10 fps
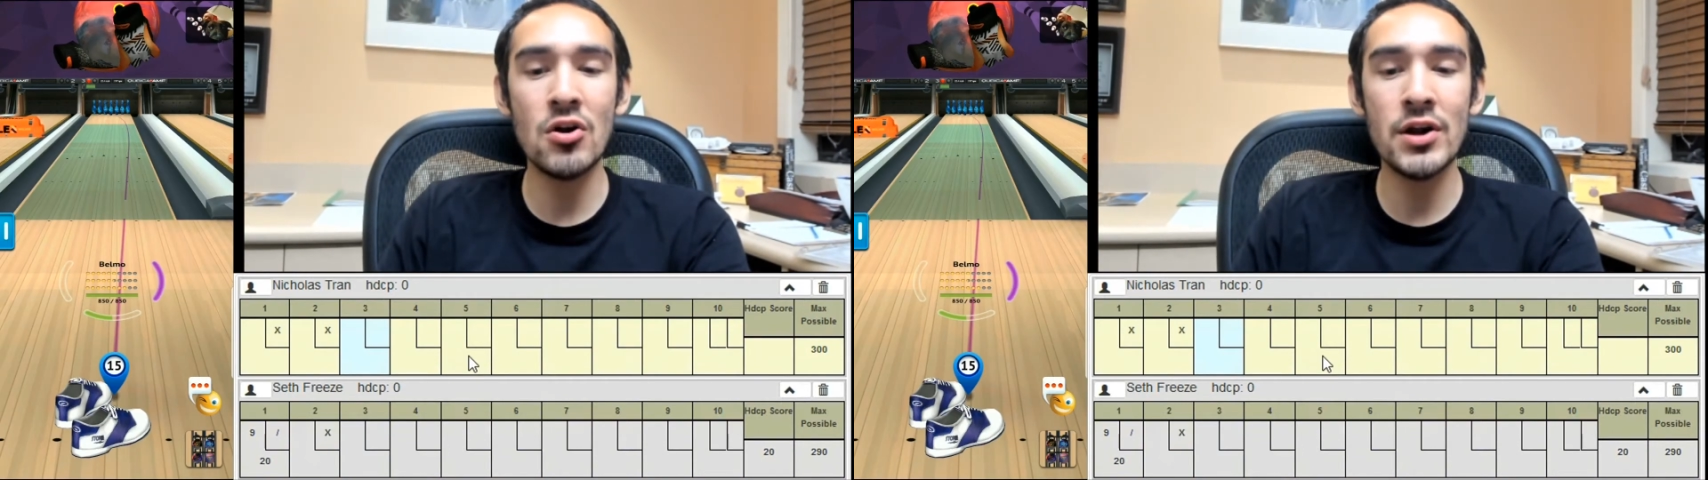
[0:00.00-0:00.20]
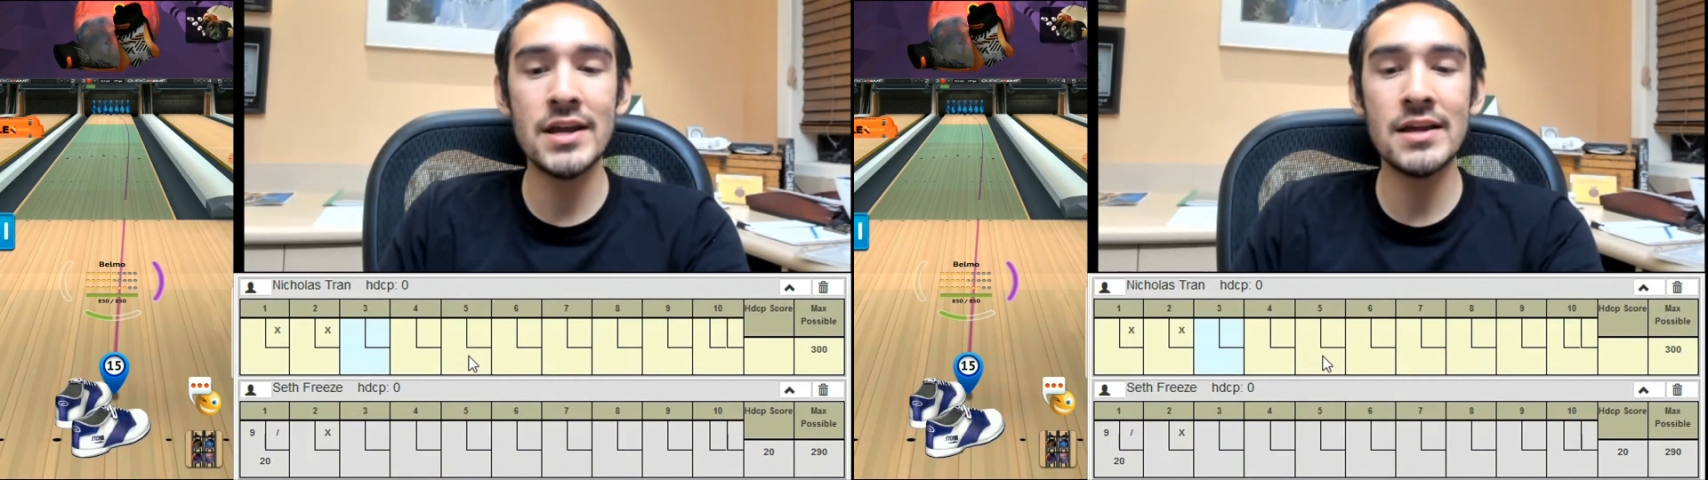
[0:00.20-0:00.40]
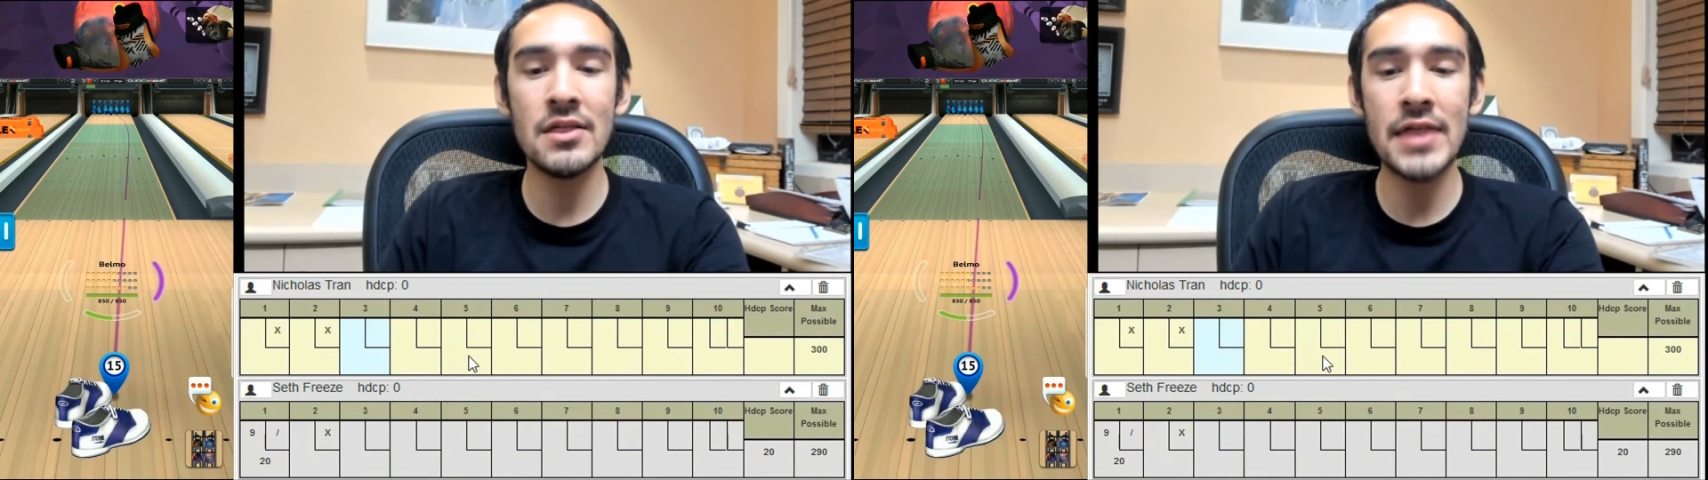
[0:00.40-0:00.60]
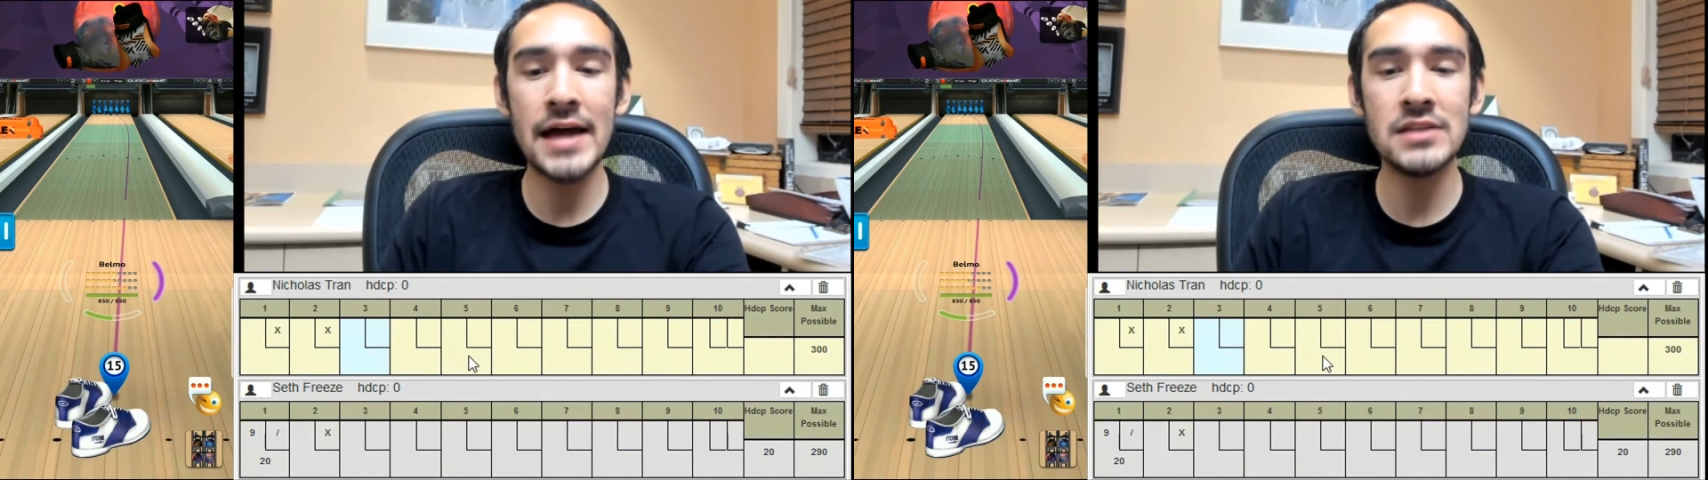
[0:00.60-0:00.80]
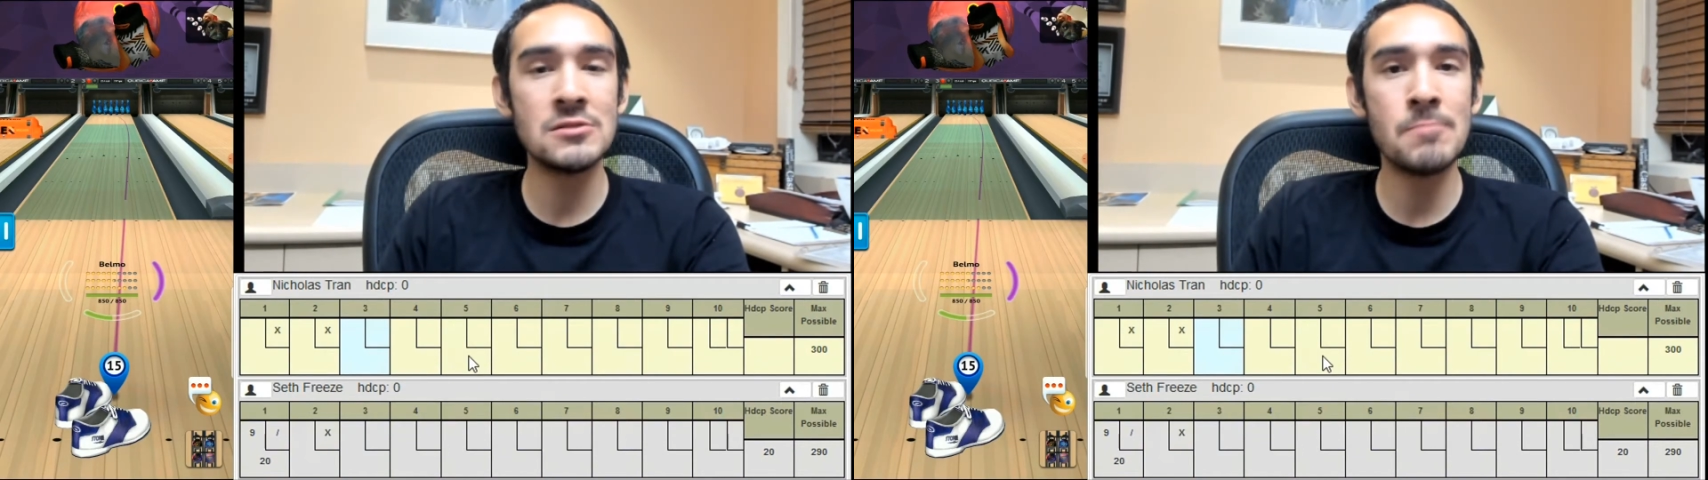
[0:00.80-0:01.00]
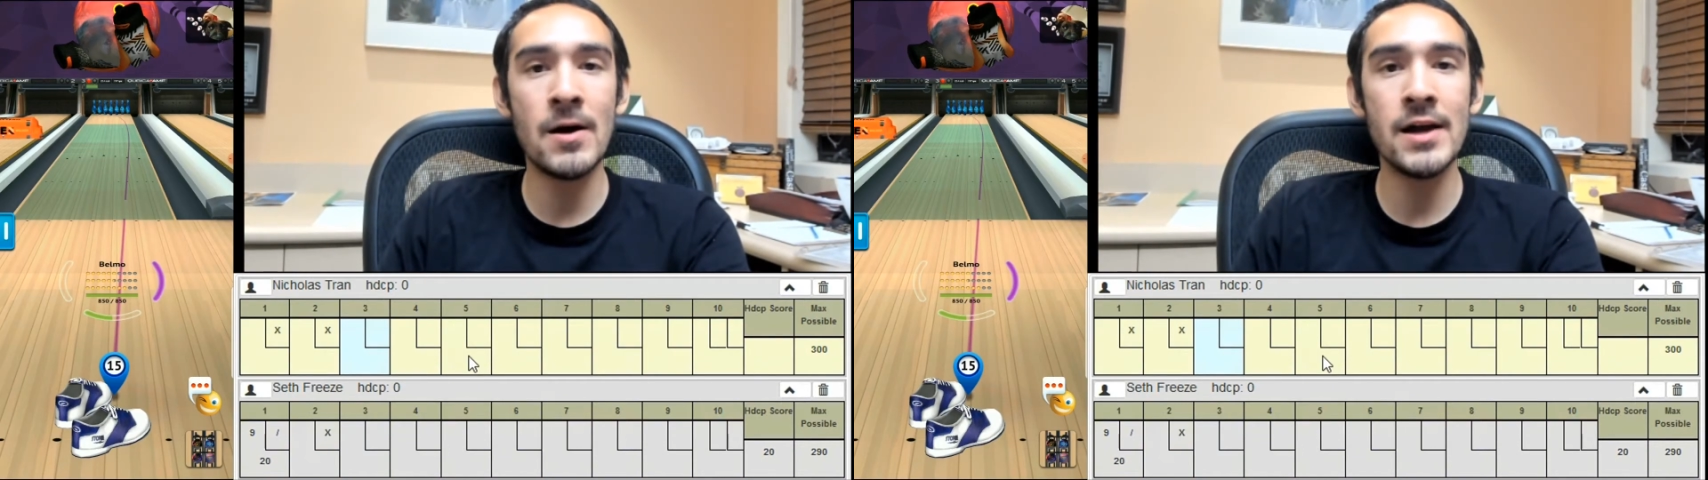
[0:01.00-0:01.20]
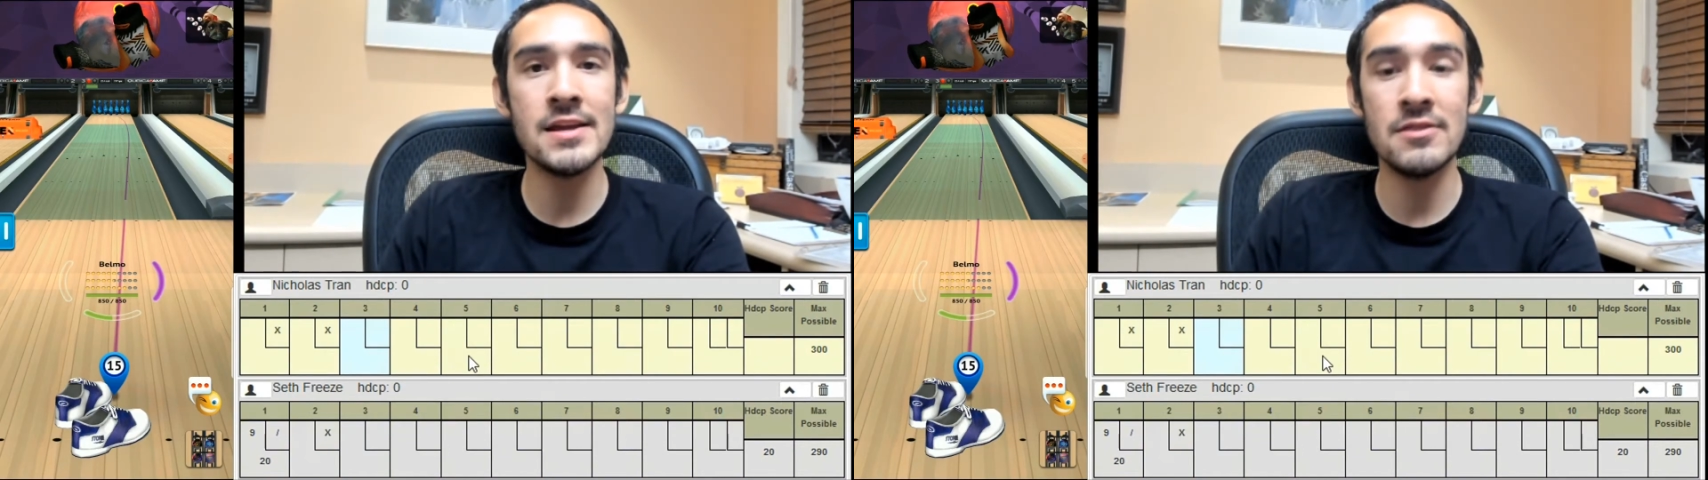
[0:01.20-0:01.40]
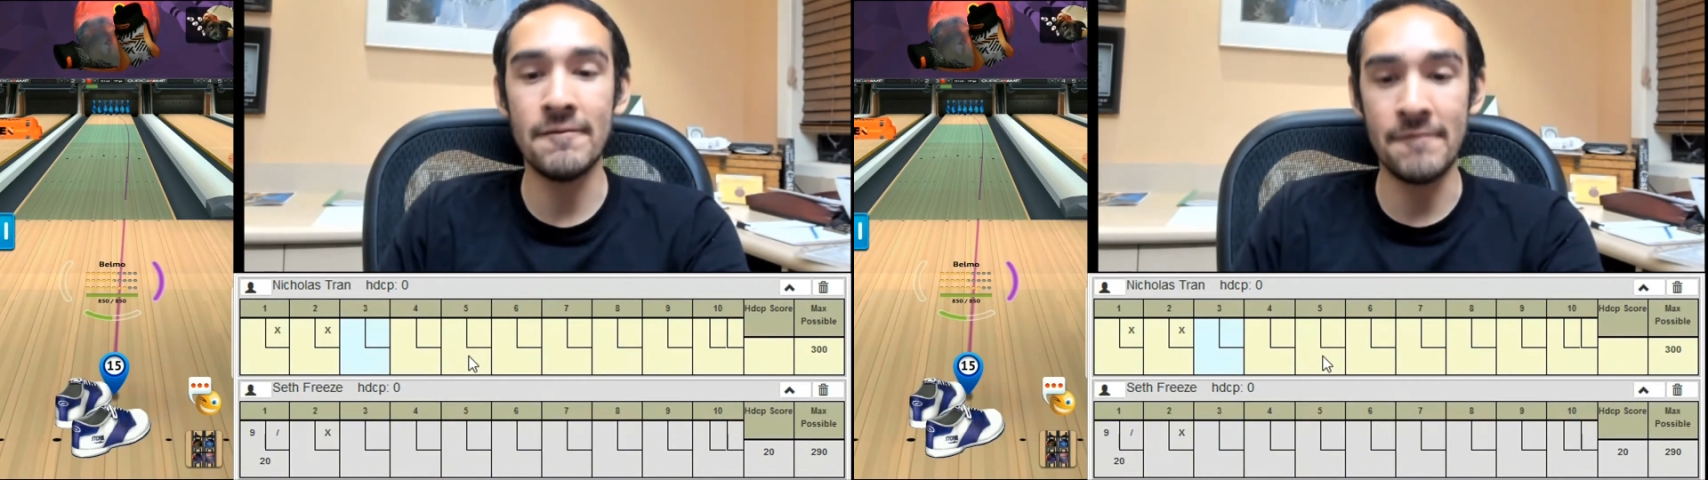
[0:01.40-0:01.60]
earning that spot
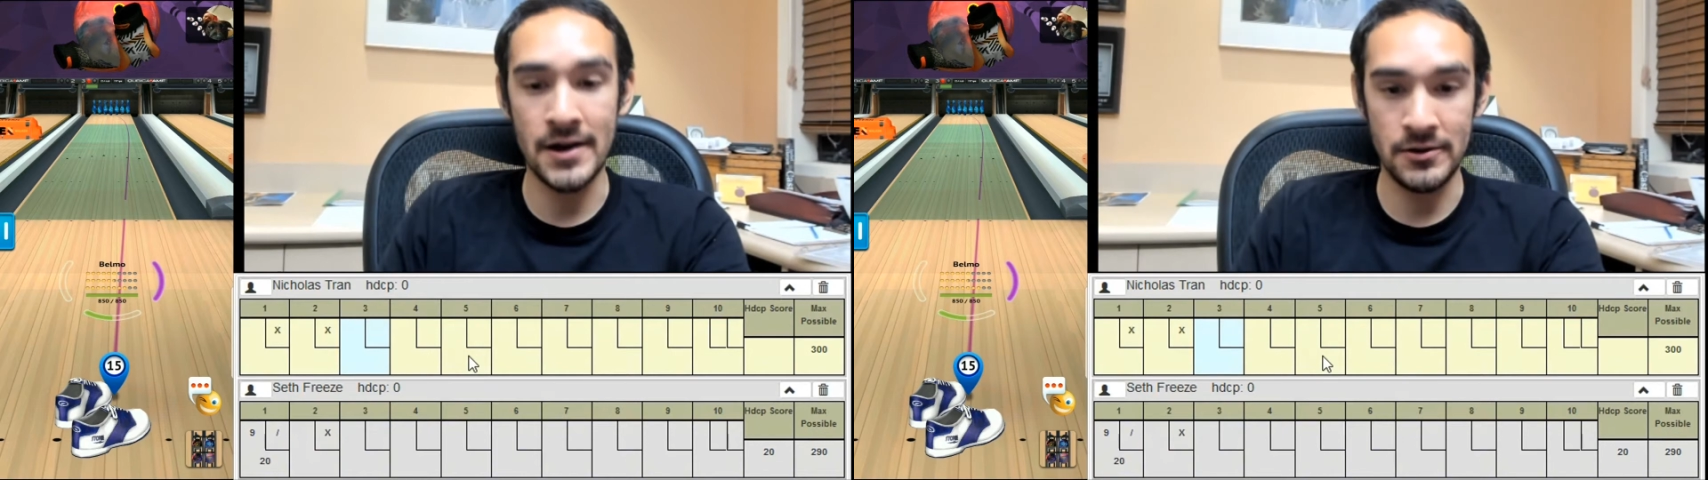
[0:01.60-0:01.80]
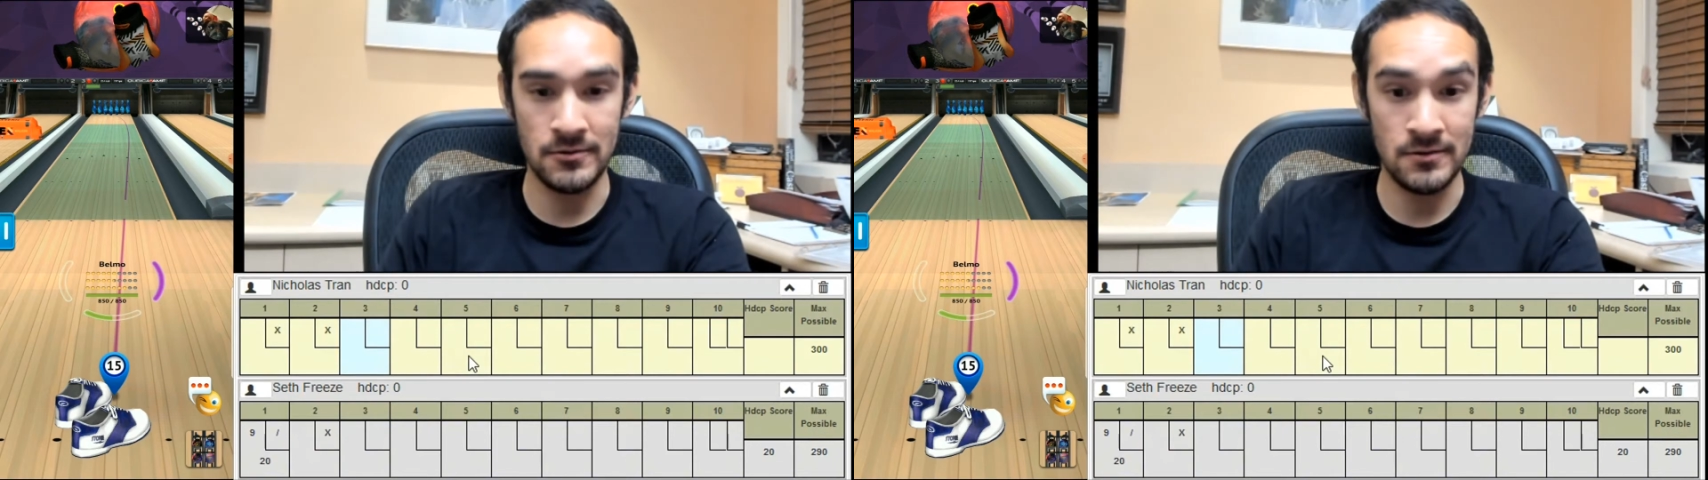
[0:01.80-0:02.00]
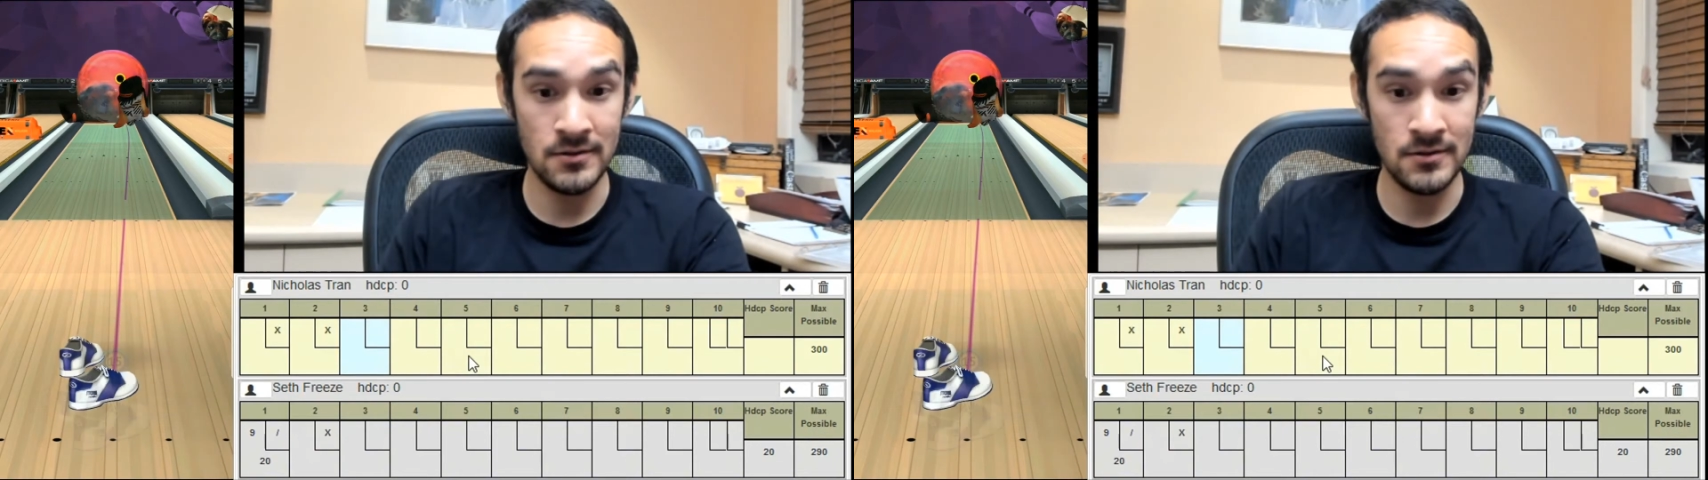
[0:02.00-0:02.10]
in the final.